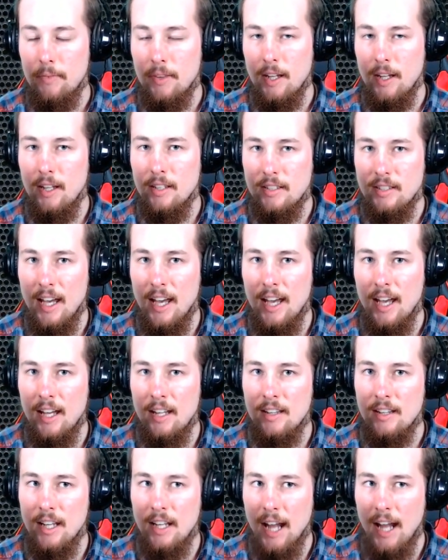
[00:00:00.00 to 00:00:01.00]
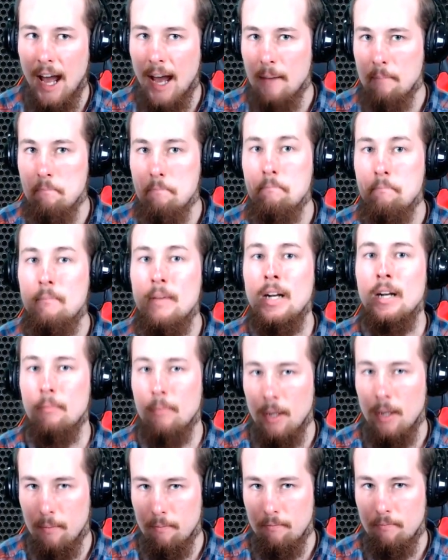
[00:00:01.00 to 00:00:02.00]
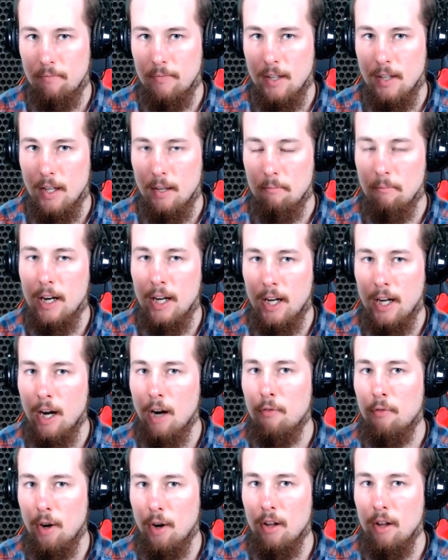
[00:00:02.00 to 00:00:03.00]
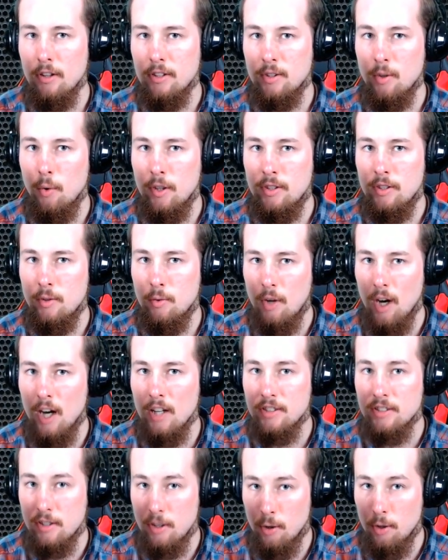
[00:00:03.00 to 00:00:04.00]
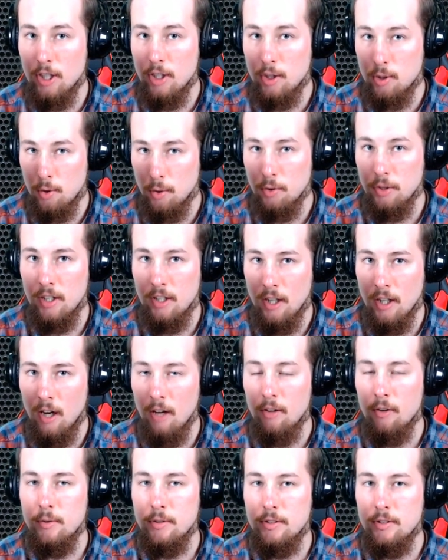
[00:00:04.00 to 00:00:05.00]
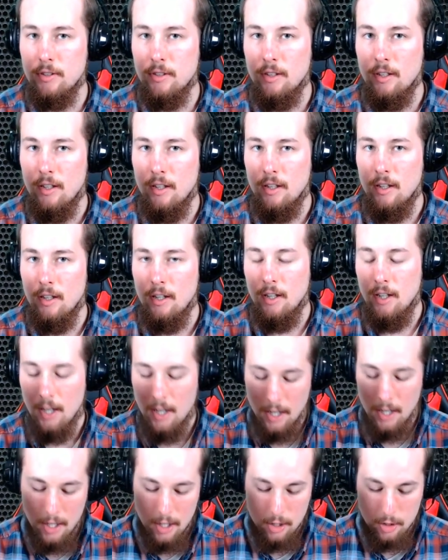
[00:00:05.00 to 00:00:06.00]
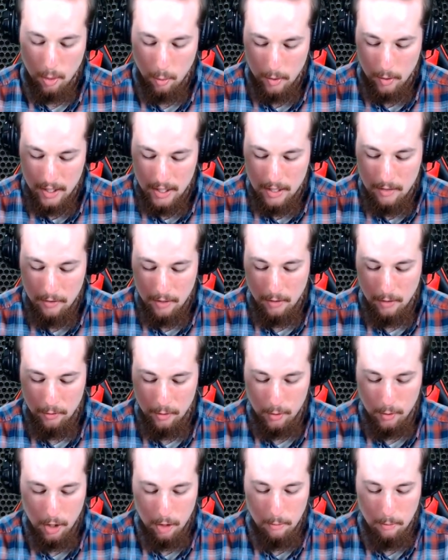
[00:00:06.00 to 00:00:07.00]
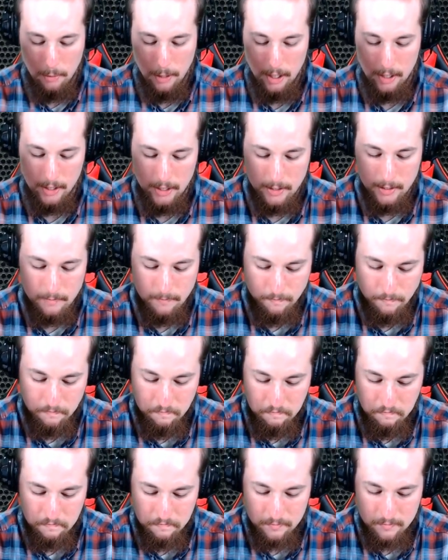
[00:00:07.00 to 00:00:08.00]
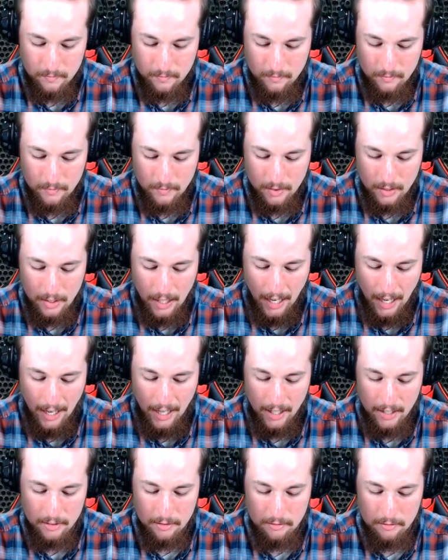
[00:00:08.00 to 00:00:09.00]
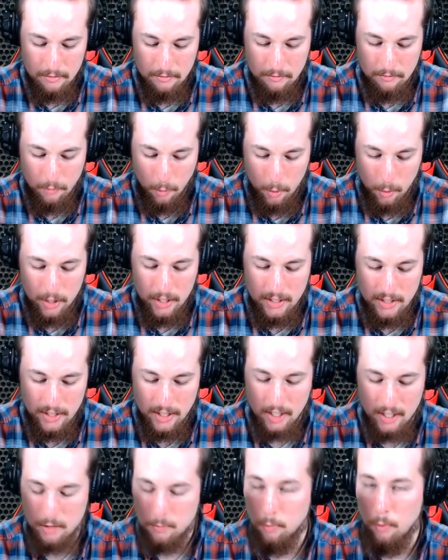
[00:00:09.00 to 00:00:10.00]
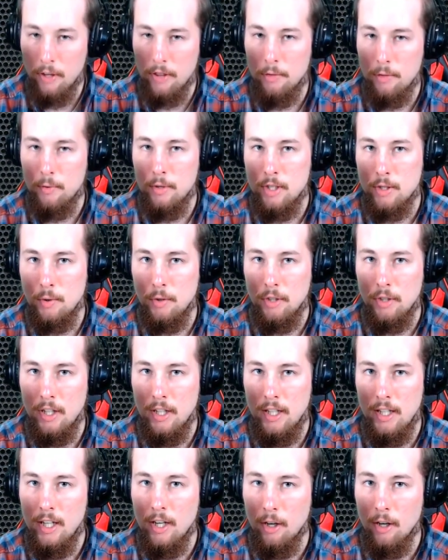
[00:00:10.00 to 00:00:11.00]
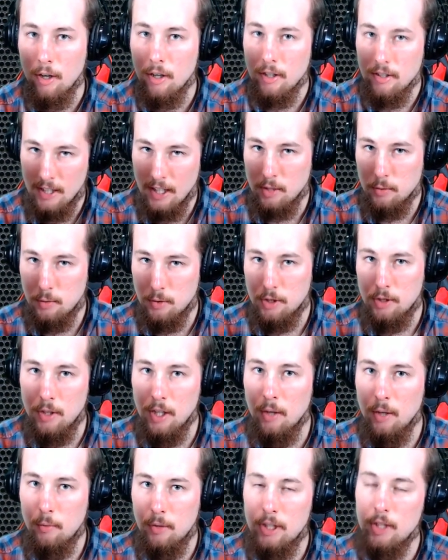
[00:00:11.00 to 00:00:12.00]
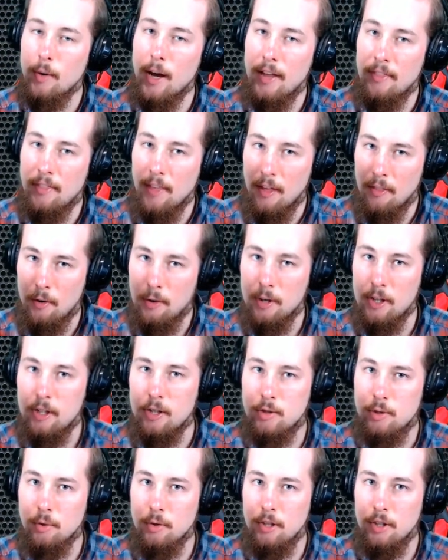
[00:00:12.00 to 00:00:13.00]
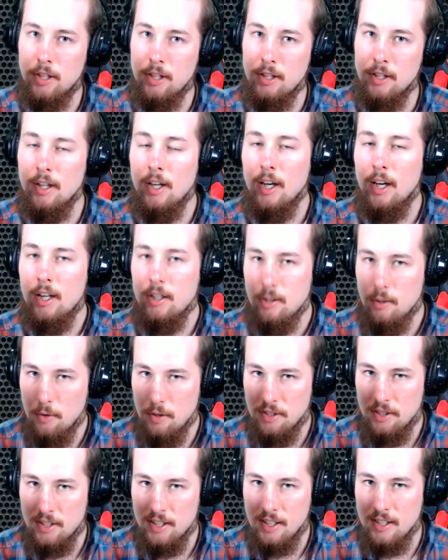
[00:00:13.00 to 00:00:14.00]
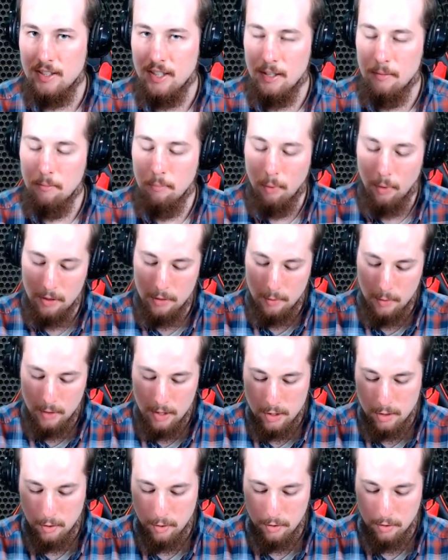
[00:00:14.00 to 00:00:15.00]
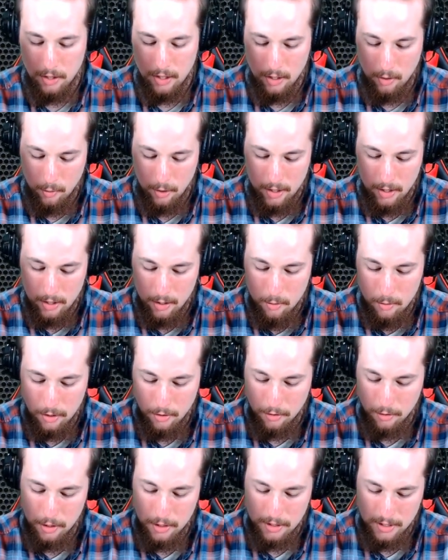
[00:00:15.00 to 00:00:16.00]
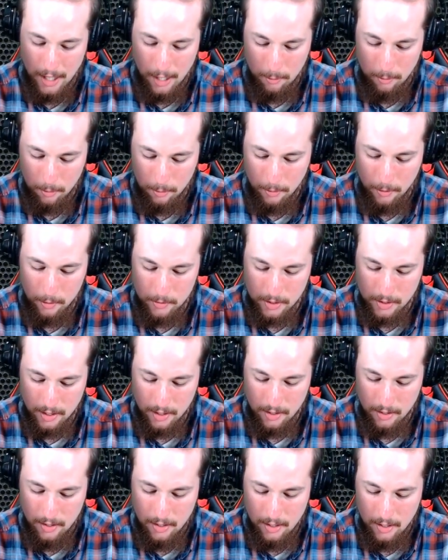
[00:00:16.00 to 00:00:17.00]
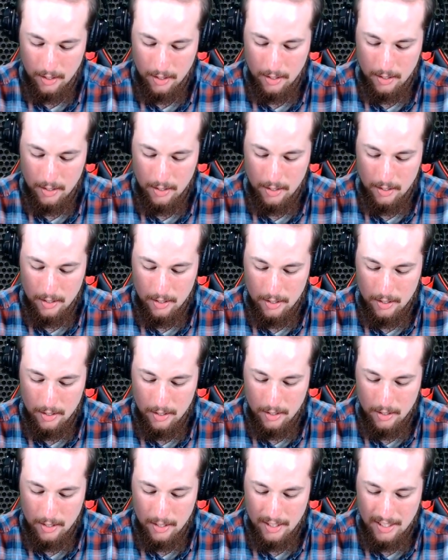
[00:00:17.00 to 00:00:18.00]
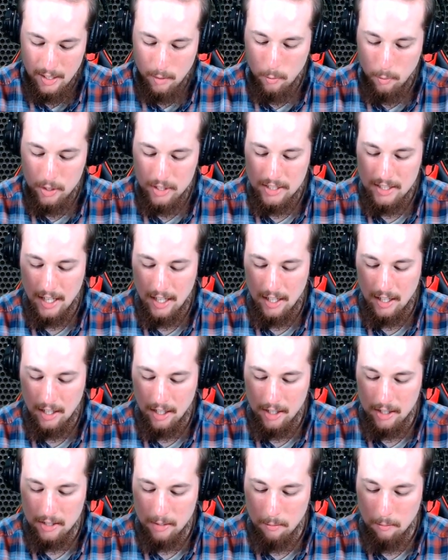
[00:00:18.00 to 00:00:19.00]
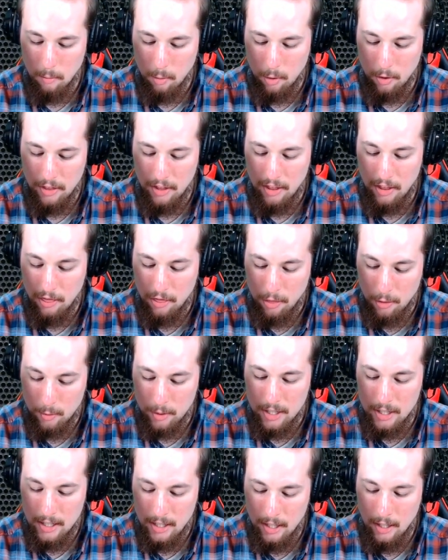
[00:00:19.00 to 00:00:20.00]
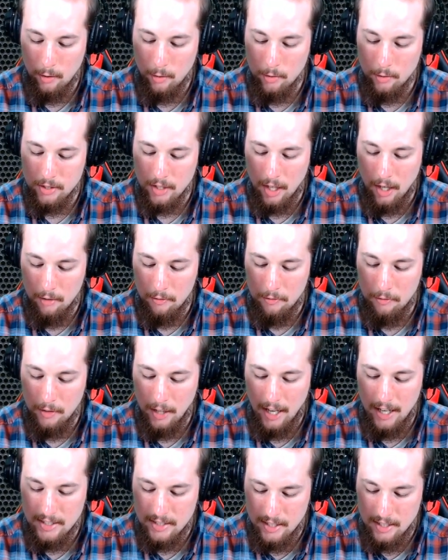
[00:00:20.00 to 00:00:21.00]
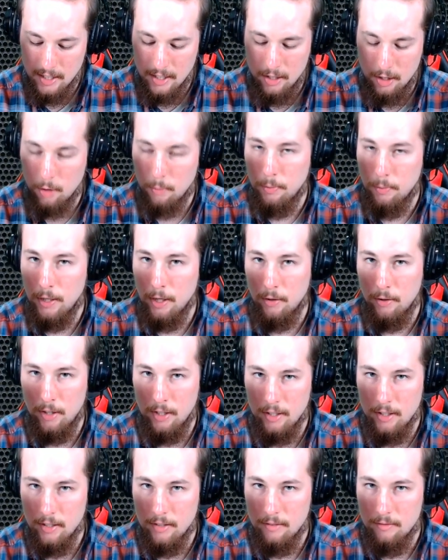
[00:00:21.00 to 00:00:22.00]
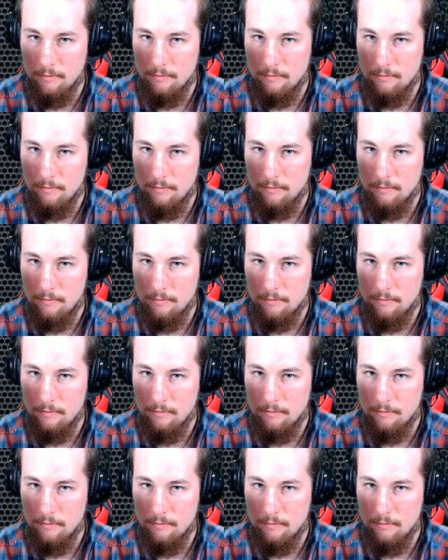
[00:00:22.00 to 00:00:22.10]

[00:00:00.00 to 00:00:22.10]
is saying that at minimum, Medicare for all is going to cost $30 trillion. So even if you lowball it at 46.3 trillion a year because that's what you get when you add that 30 trillion to the 16.3 trillion green new deal he's now proposing. It would take us more than 3 years of a 10-year period.